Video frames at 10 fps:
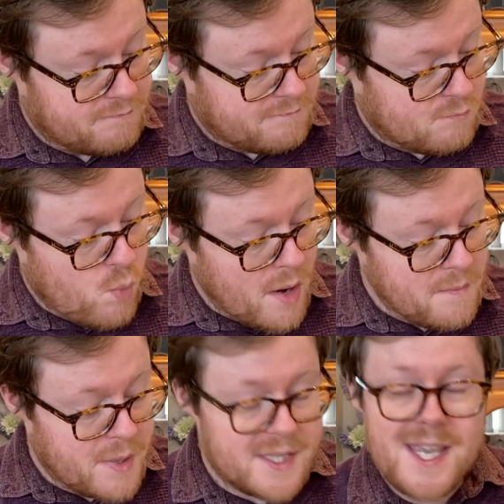one
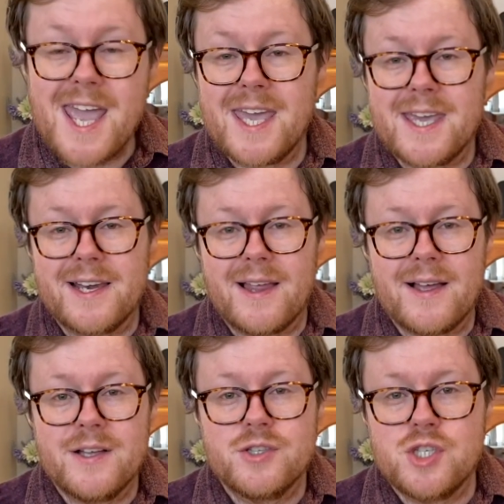particular
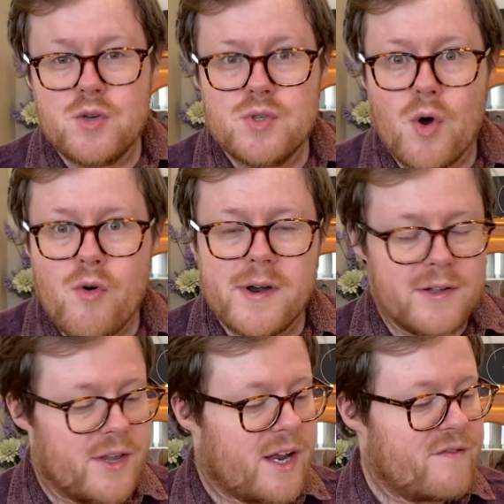tutorial
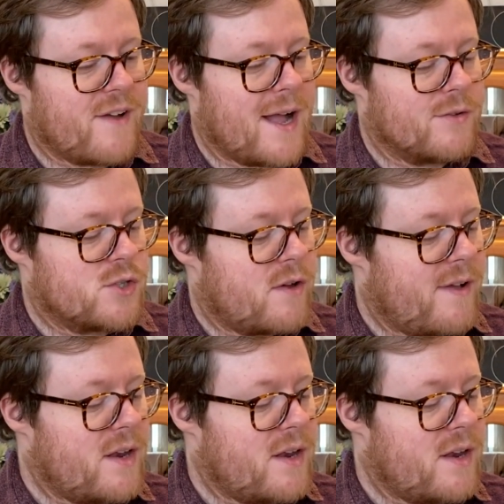that I found. So I found a